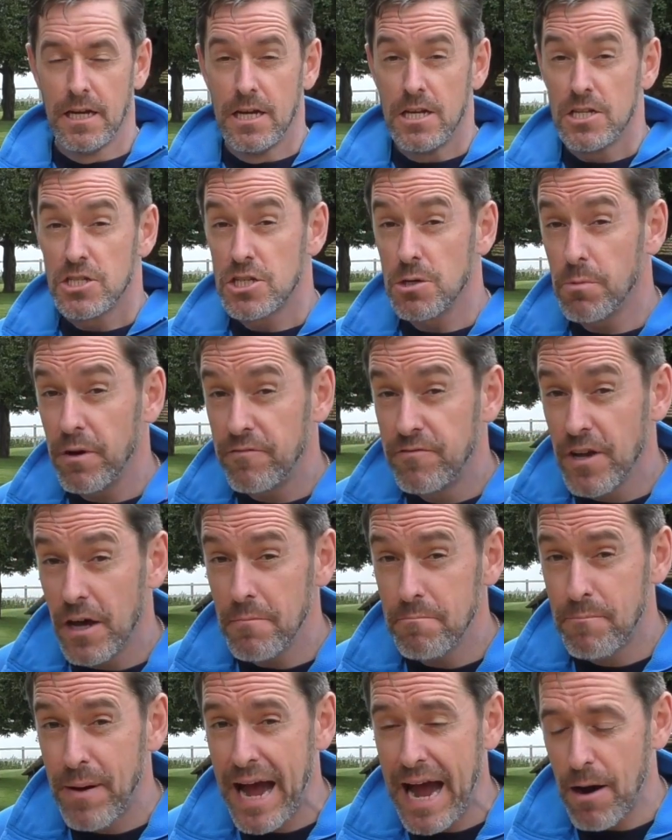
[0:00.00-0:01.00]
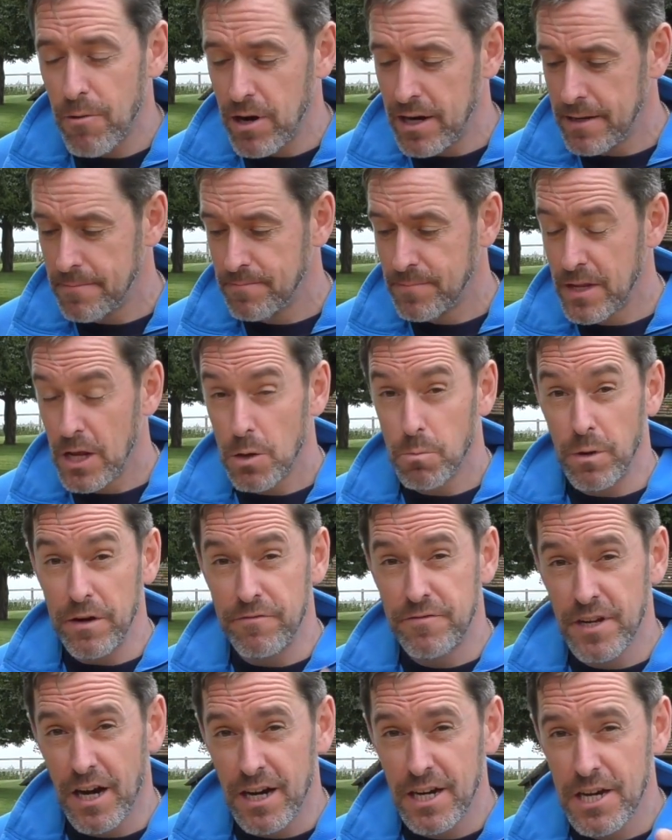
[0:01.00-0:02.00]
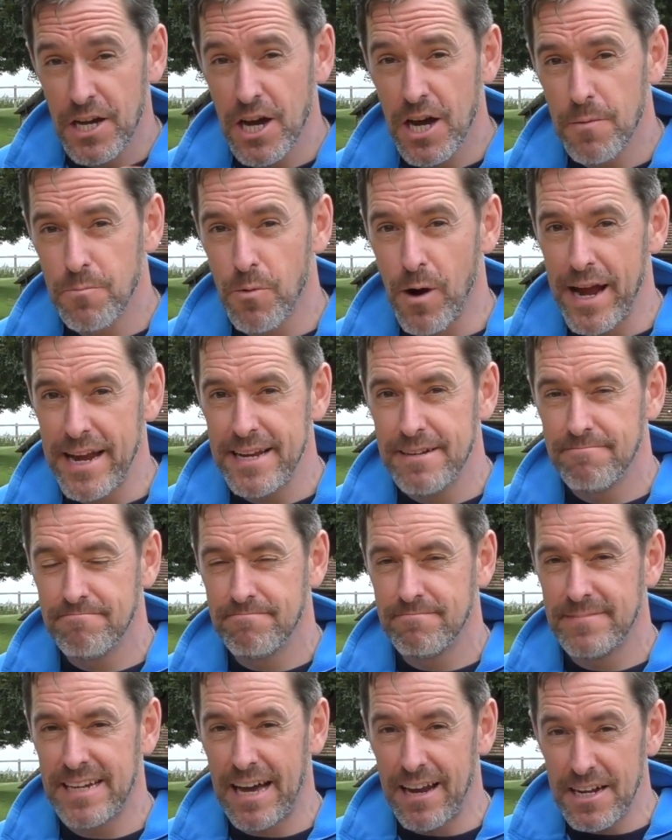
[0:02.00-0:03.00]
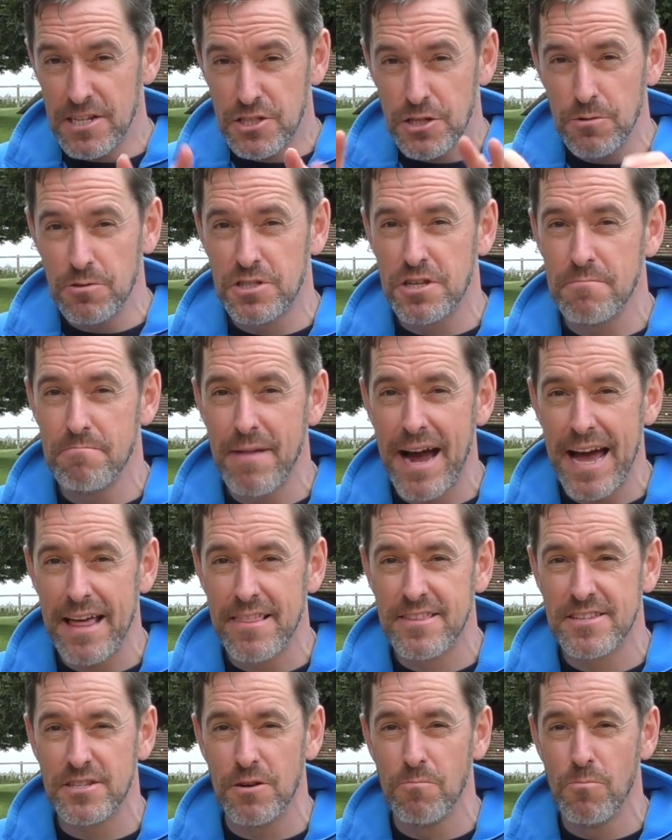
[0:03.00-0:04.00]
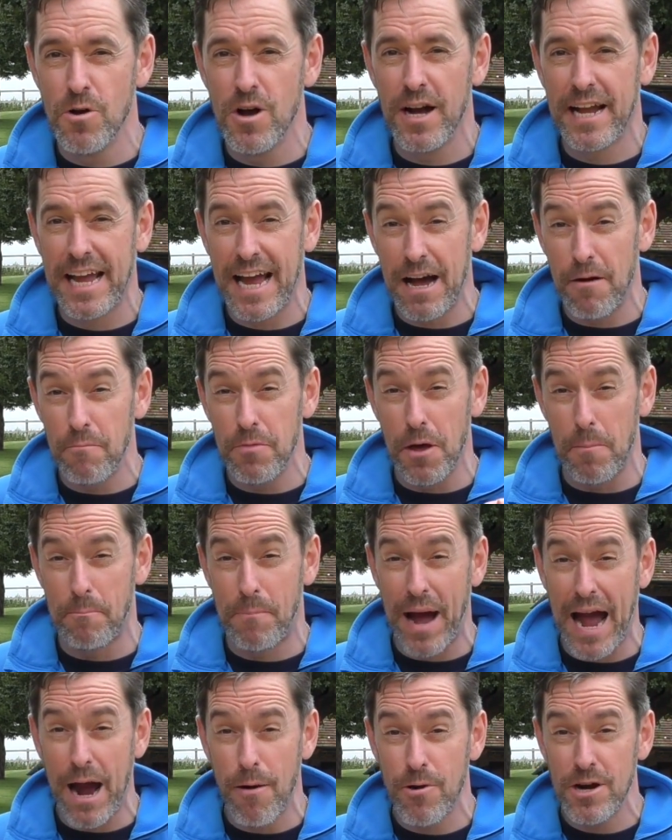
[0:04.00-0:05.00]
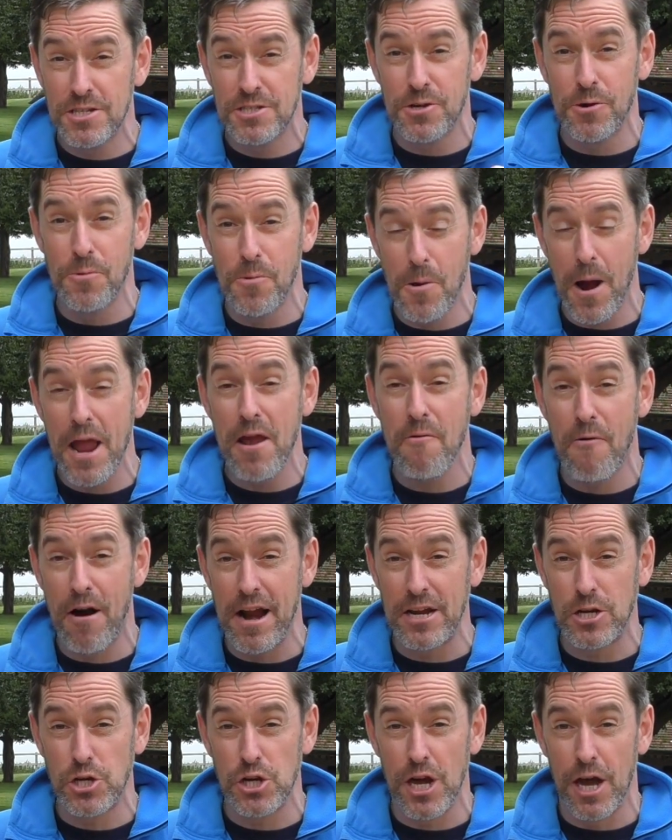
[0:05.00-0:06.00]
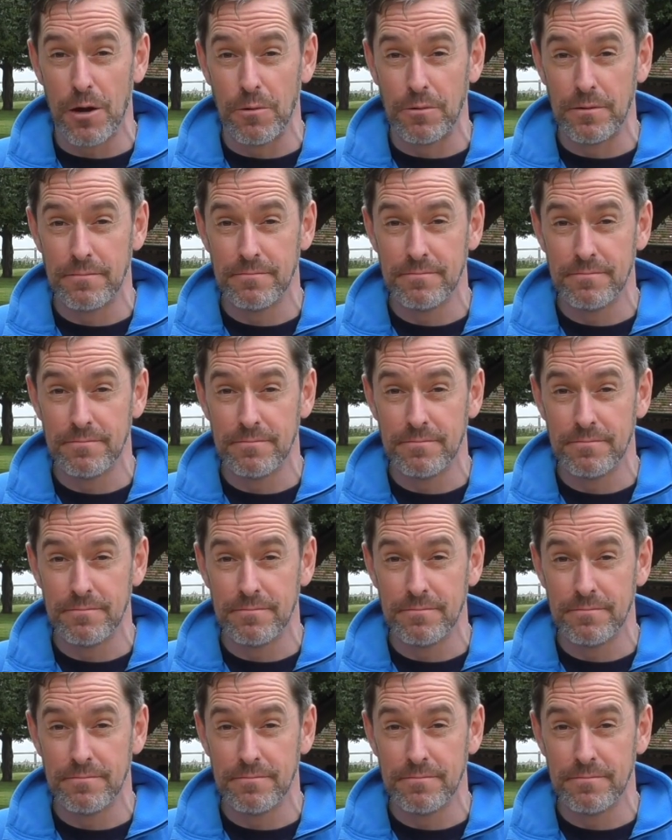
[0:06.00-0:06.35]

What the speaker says: So we've done power, we've done curb weight. Now let's do some maths and work out the power to weight ratio.